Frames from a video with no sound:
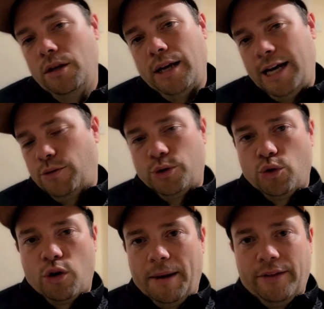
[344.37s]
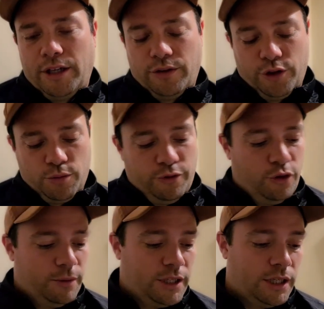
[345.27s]
as we talk about the individual
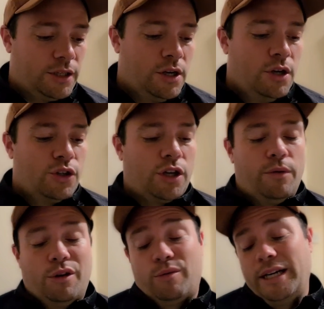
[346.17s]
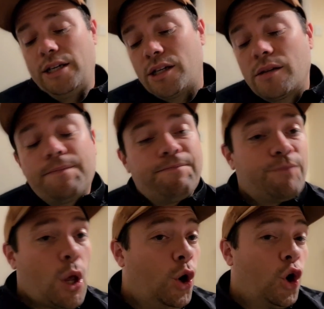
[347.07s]
performances. So Lloris
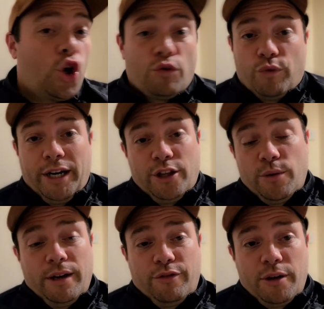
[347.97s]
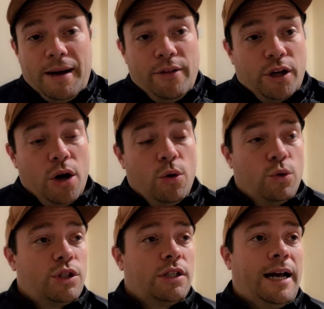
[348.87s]
couldn't really do anything about the
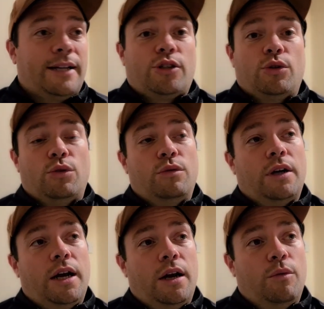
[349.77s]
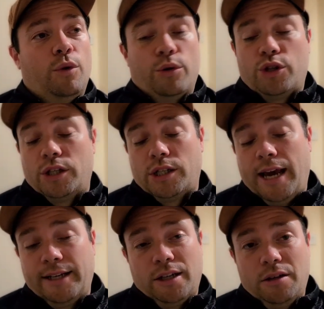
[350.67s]
goals at all. Wilson's
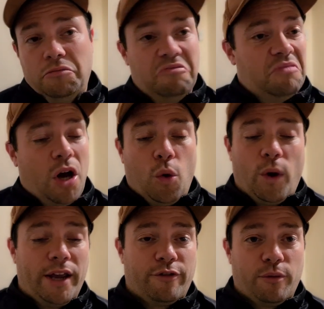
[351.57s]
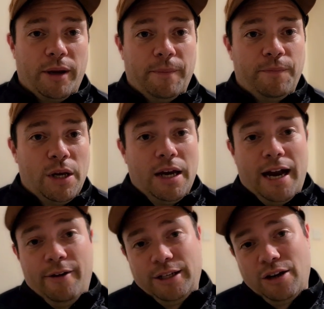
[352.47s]
header away from him.
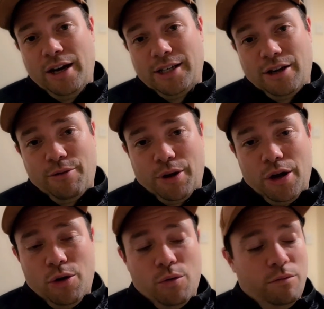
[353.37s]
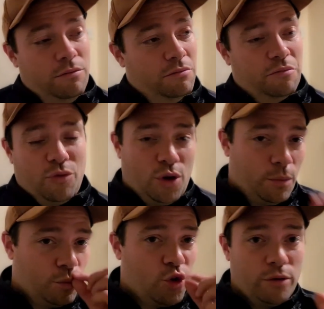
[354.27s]
Eric Dier's own goal,
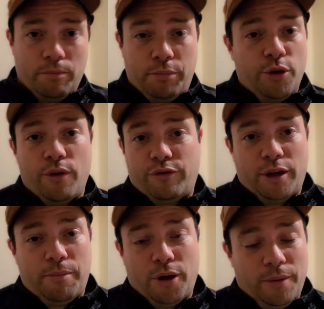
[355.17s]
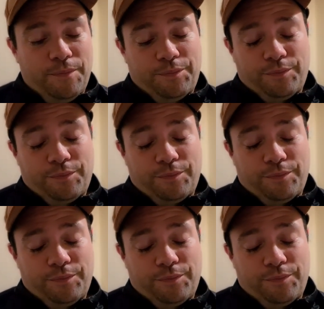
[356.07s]
beautifully put